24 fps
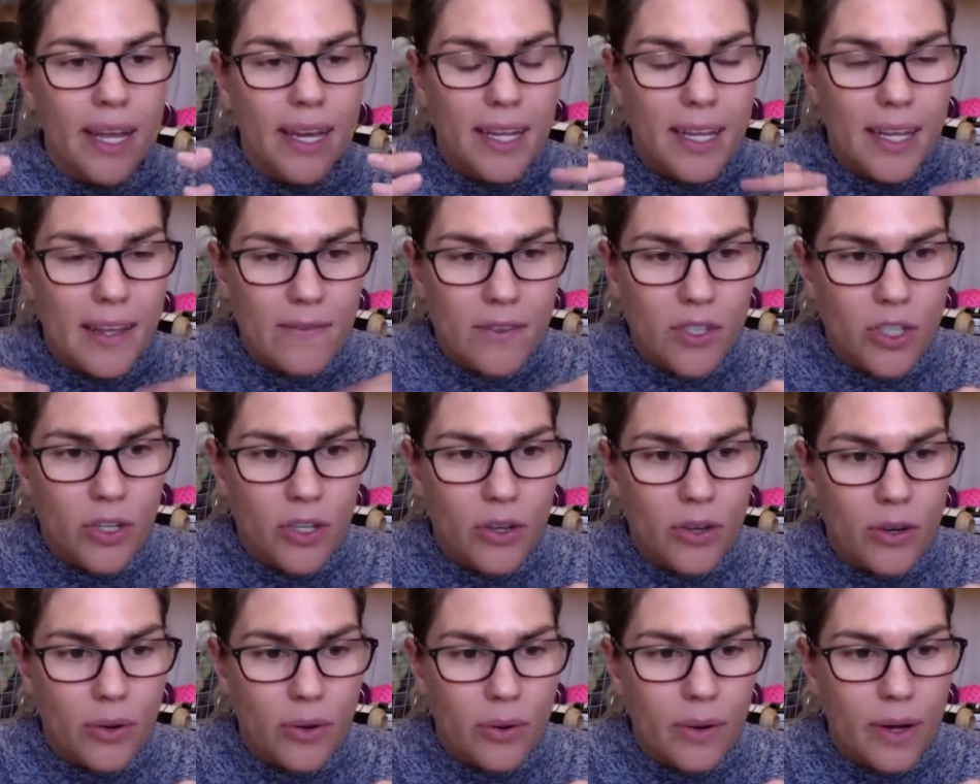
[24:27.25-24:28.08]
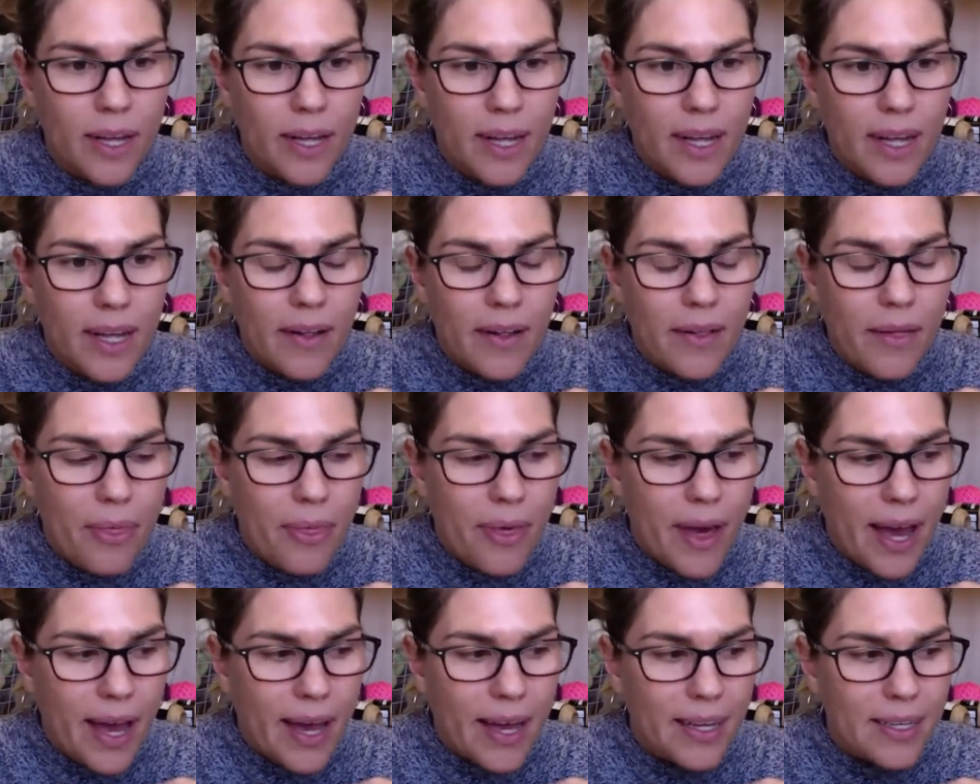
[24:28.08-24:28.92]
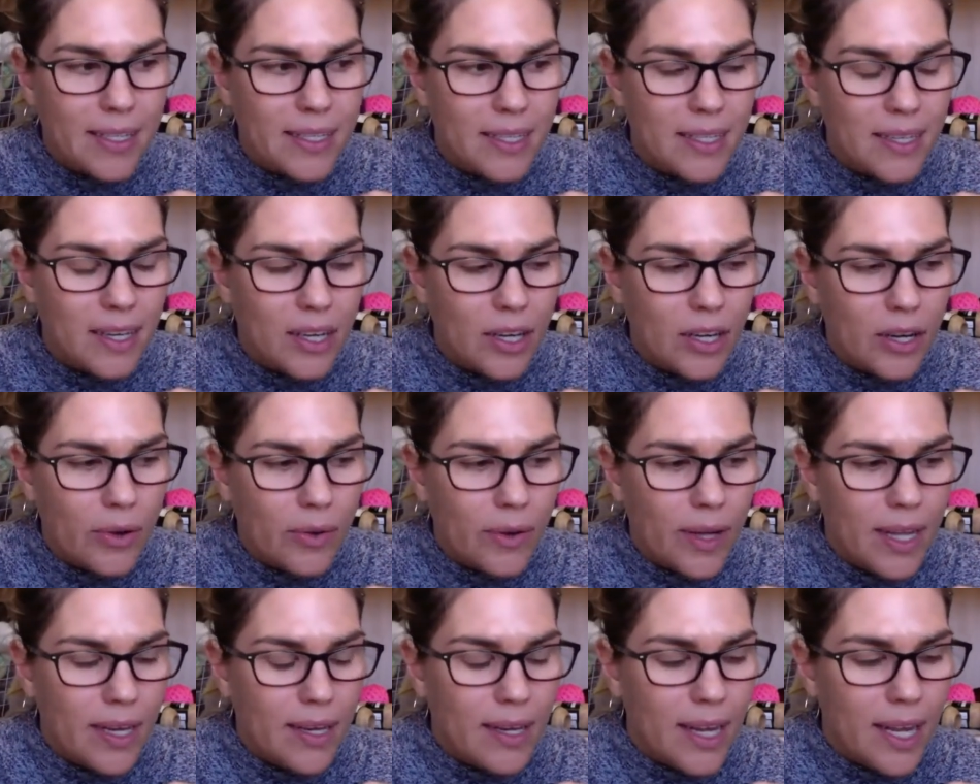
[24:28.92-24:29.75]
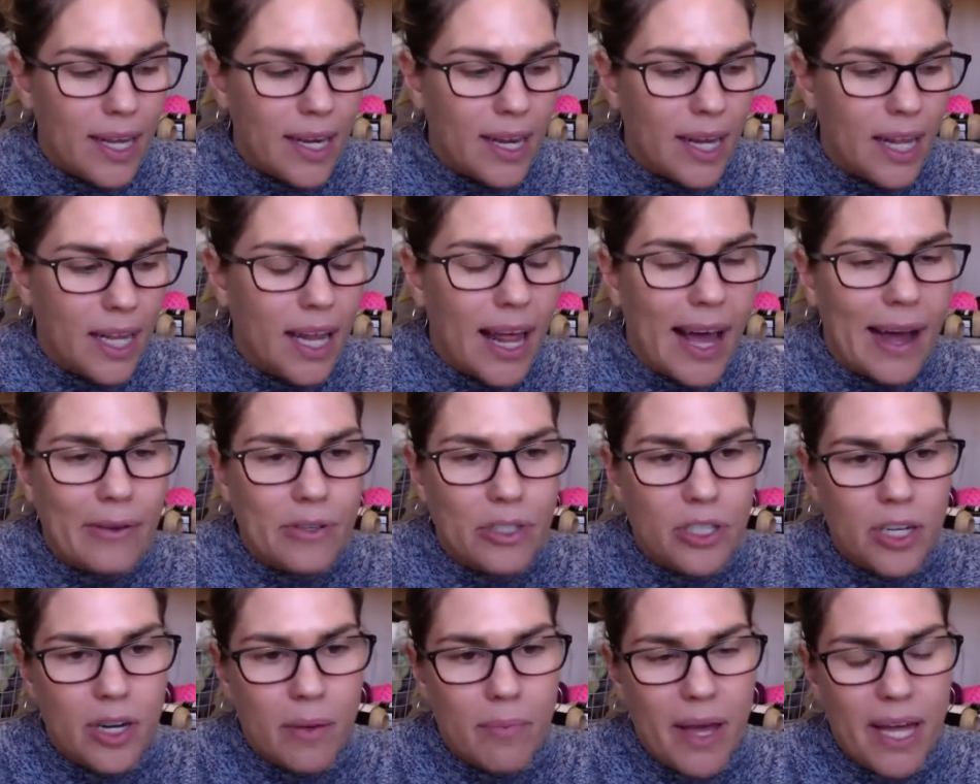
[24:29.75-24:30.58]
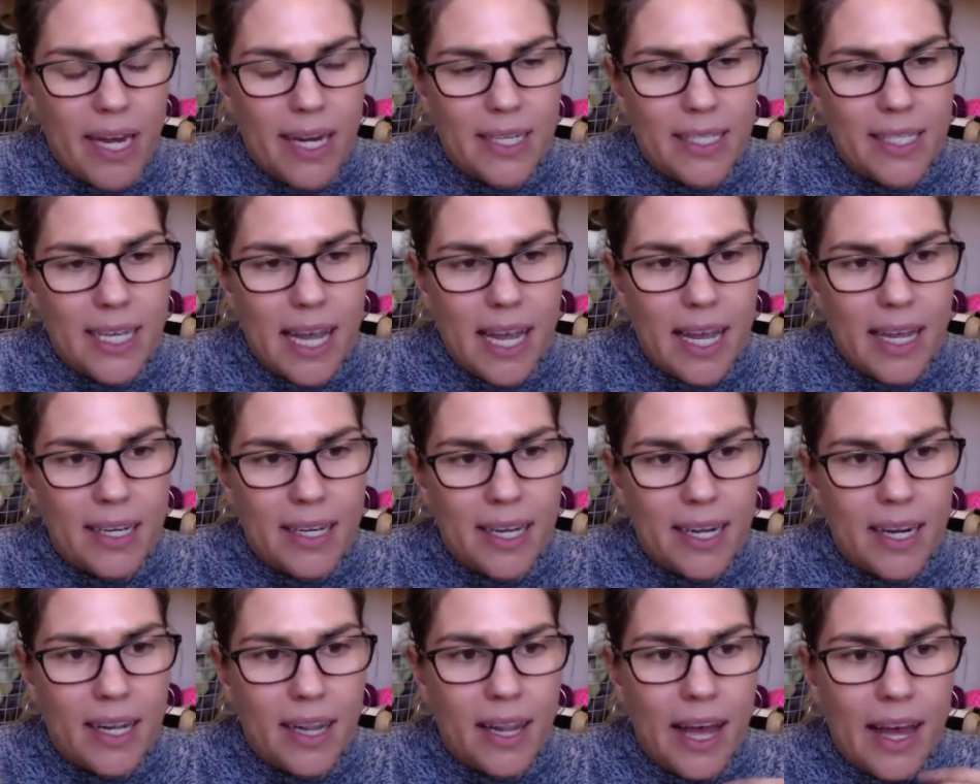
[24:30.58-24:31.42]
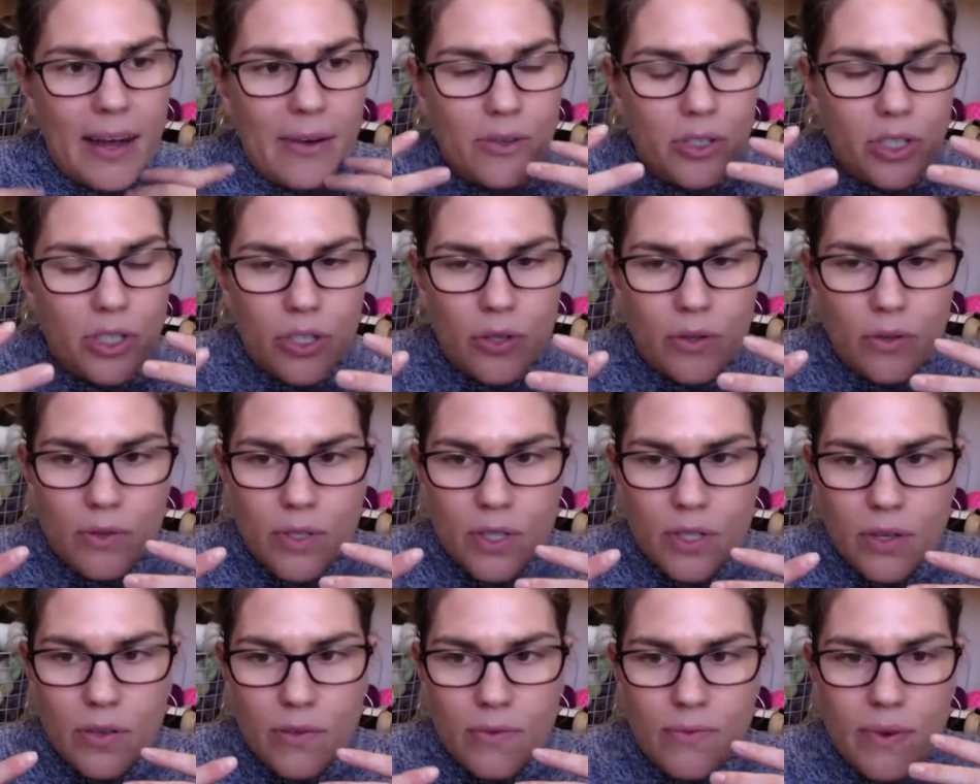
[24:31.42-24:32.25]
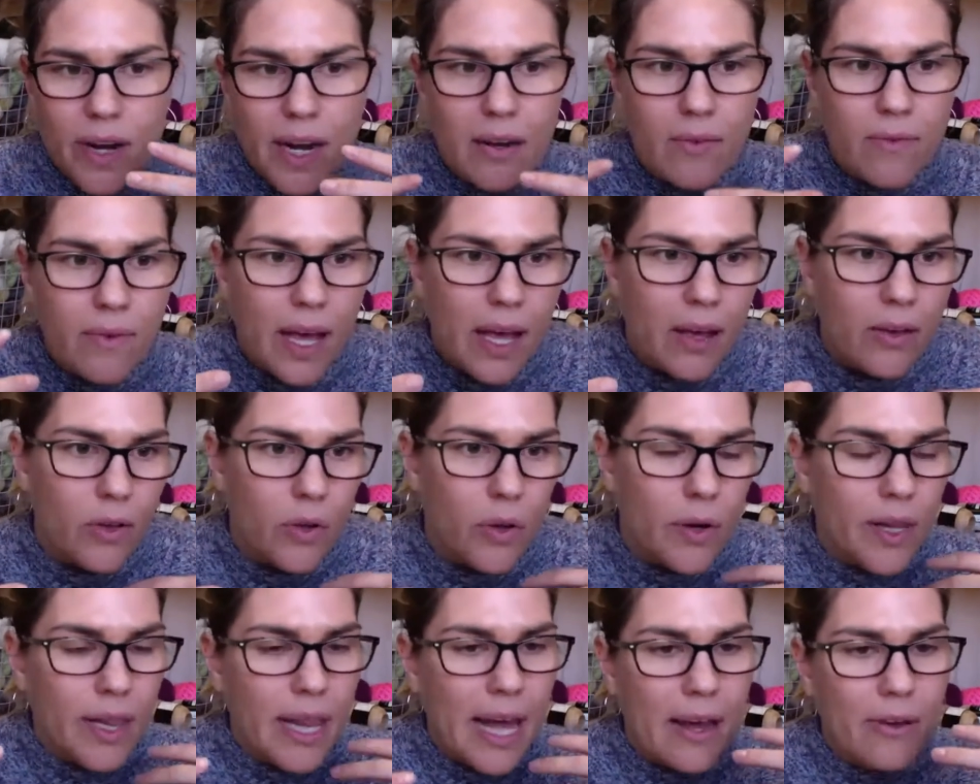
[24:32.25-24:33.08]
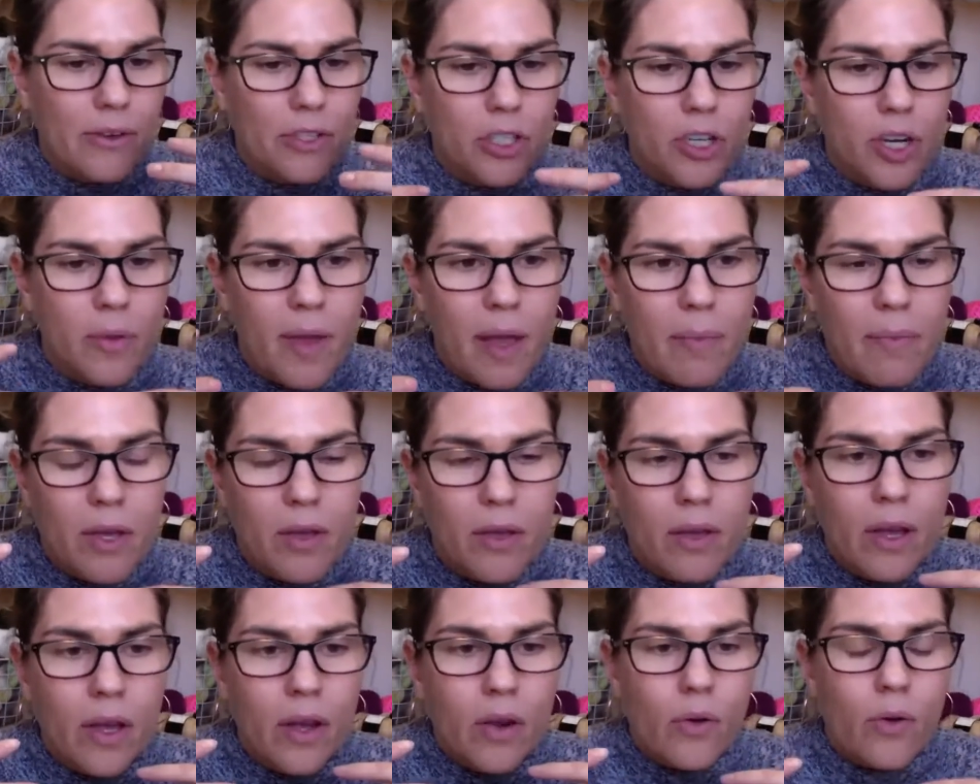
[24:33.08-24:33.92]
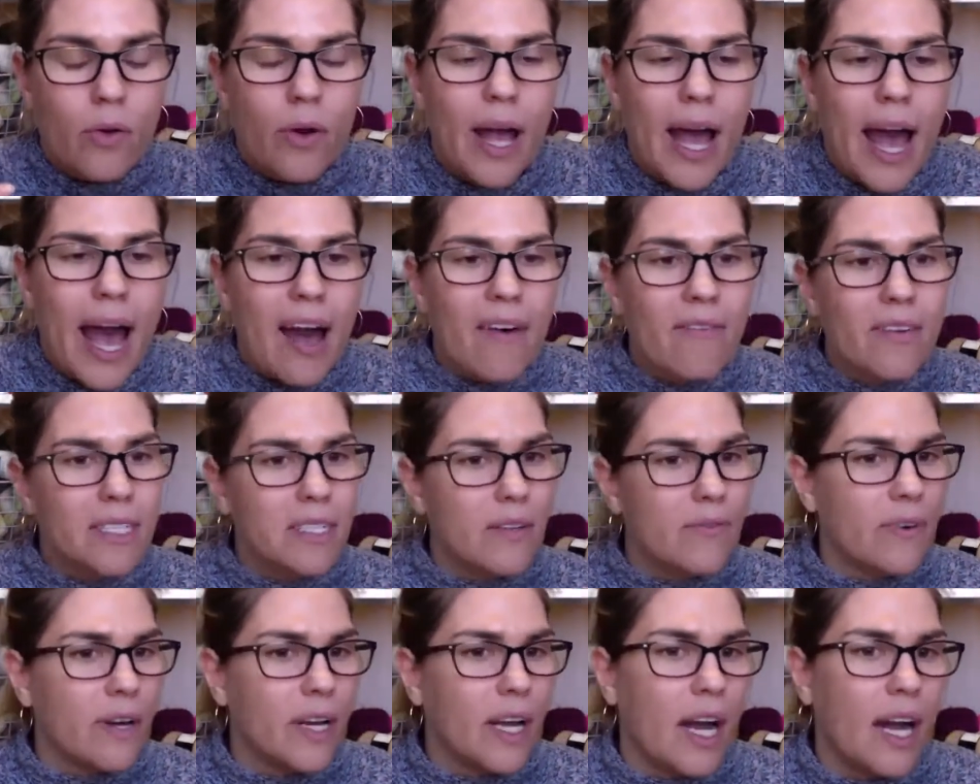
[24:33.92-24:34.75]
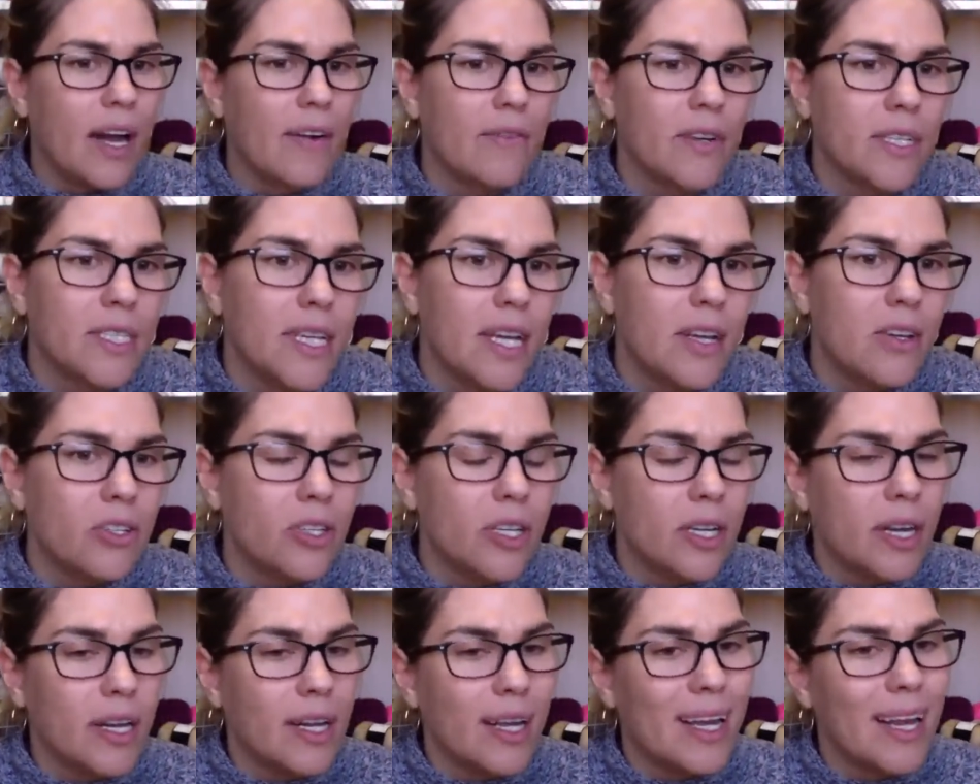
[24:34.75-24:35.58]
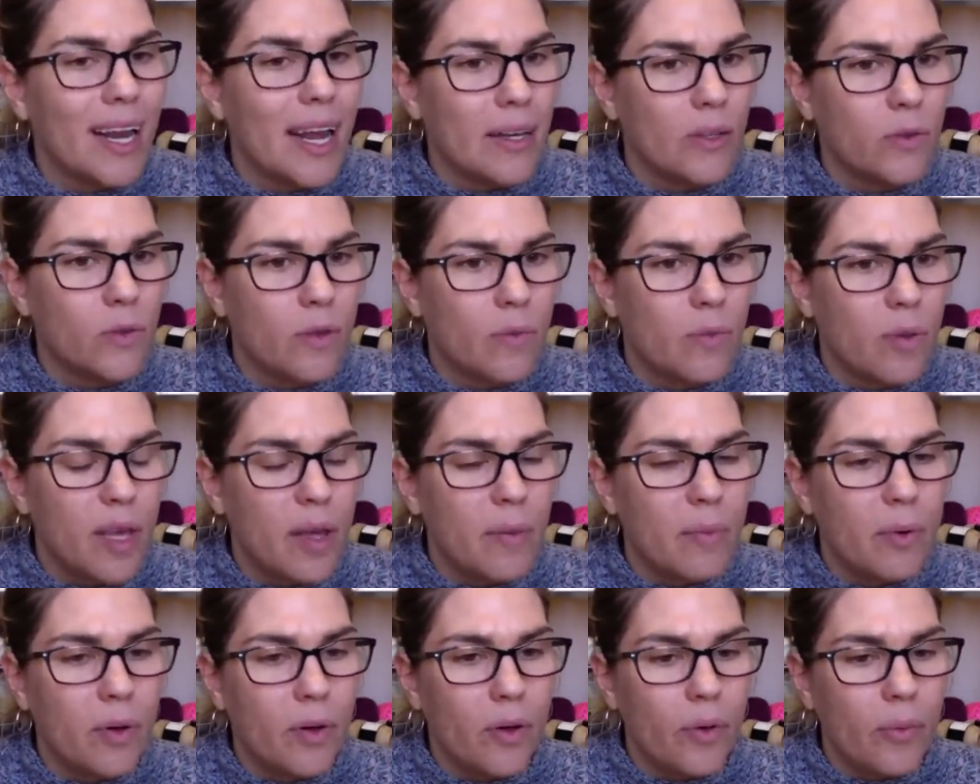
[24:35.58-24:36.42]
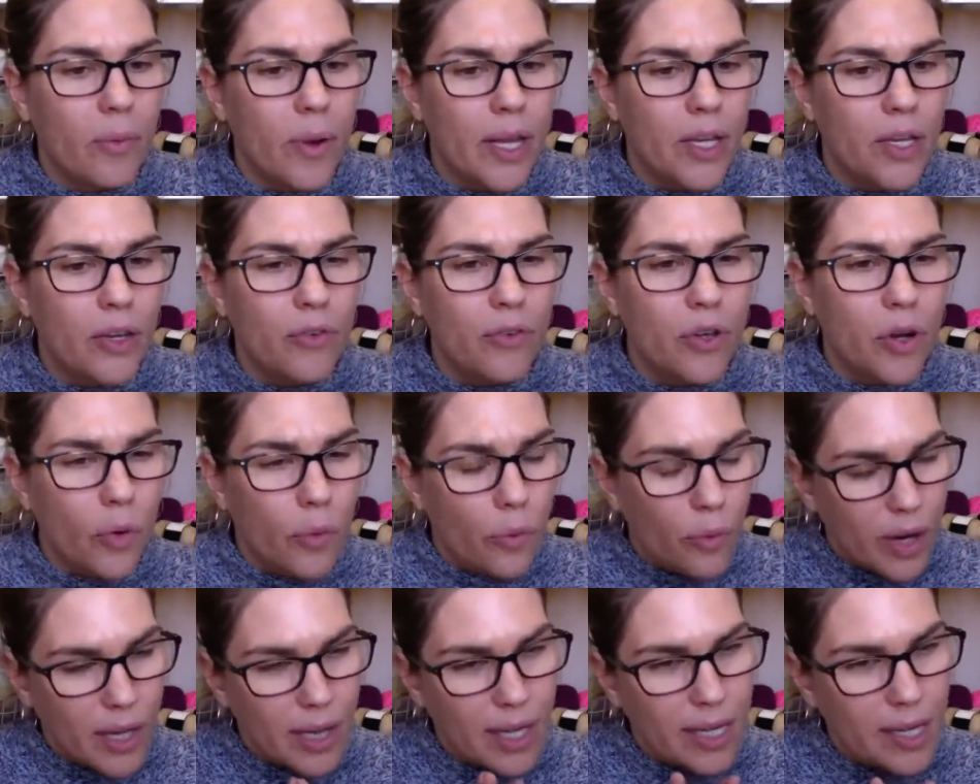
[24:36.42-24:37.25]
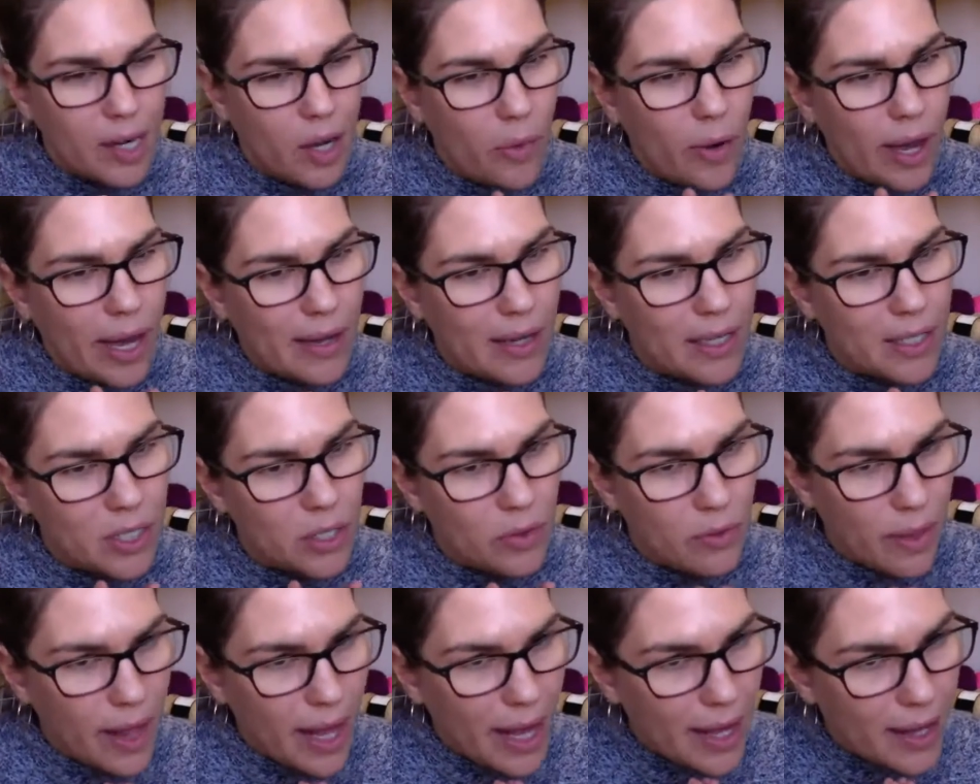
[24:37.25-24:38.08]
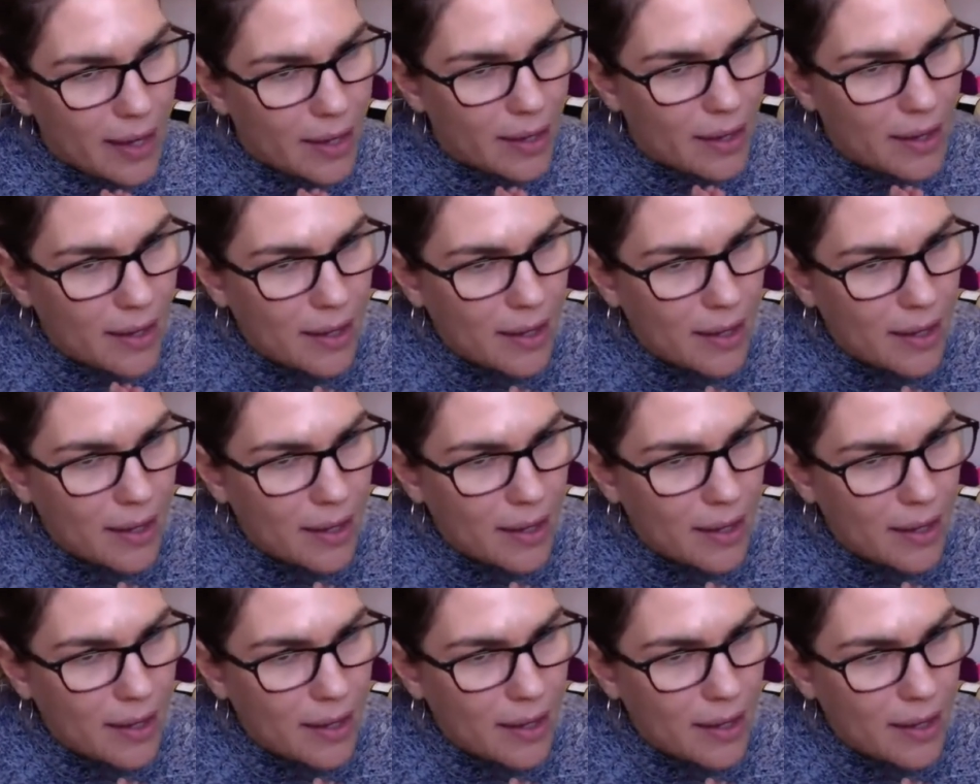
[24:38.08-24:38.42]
It gives you that, you know, it allows you to meditate. It allows you to find value. It allows you to maybe have a different conversation and connect with people when you don't really know how to do that.